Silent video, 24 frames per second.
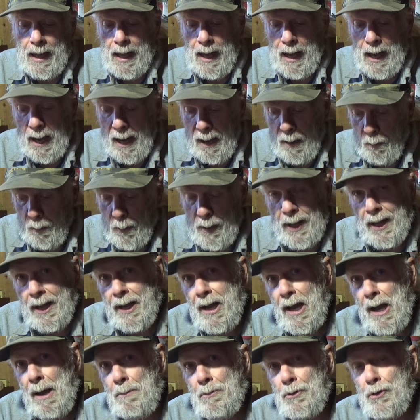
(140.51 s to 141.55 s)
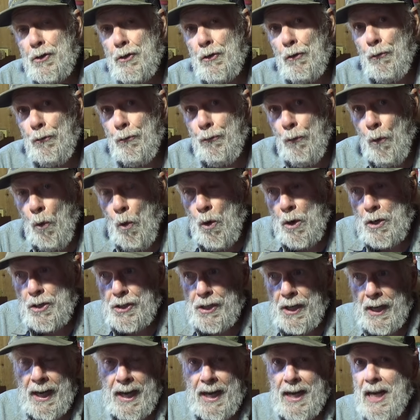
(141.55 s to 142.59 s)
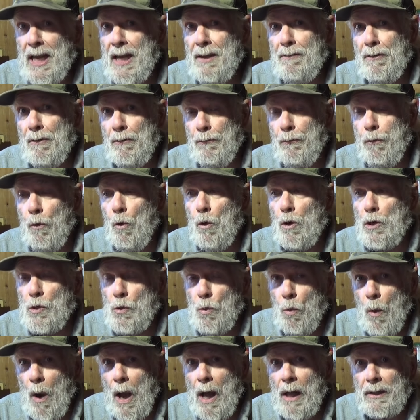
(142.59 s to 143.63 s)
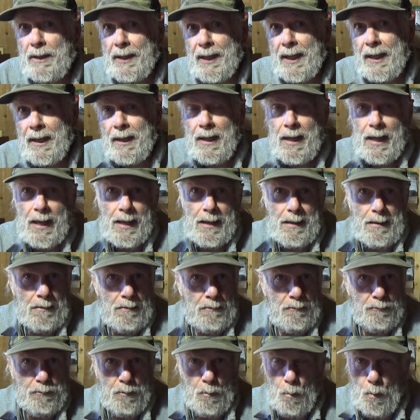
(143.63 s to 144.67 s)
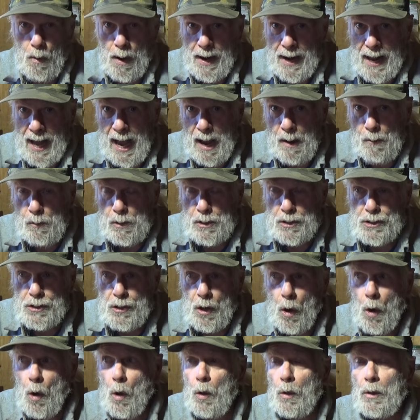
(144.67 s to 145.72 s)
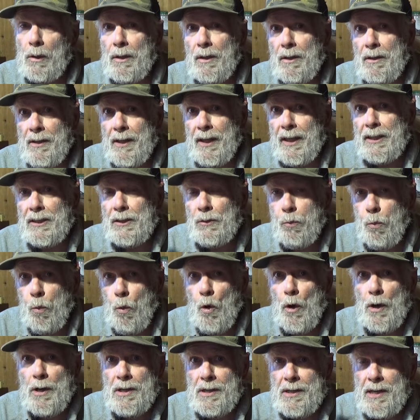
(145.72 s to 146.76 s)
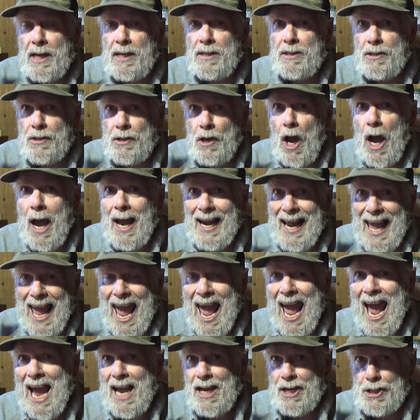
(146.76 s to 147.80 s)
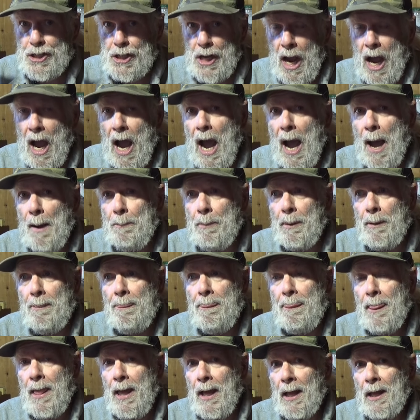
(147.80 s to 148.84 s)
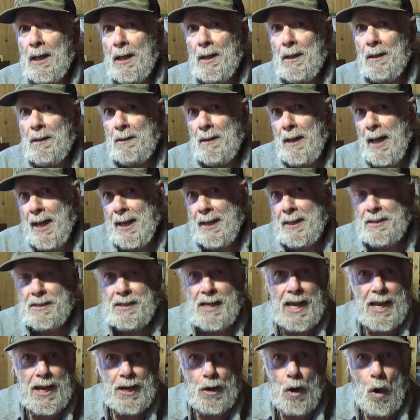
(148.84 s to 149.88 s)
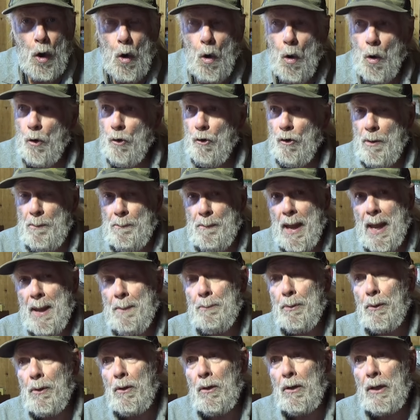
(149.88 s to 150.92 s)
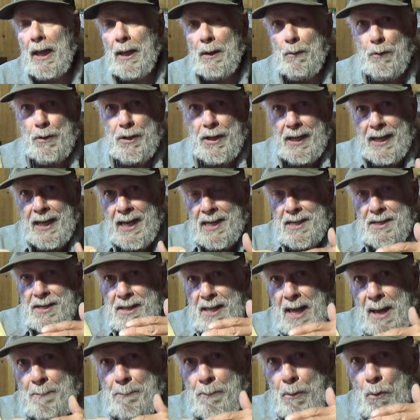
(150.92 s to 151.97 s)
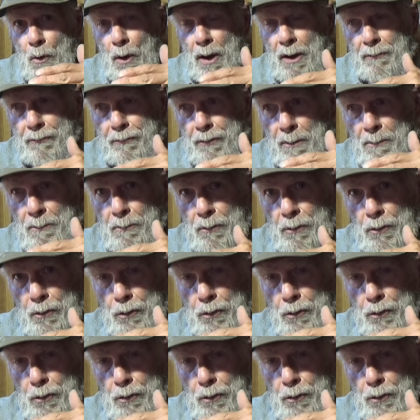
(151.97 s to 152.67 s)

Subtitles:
when it comes to forging and even forge welding, from what I was told, this wood does not ash up like, say, an oak or a maple, like when you get to that point from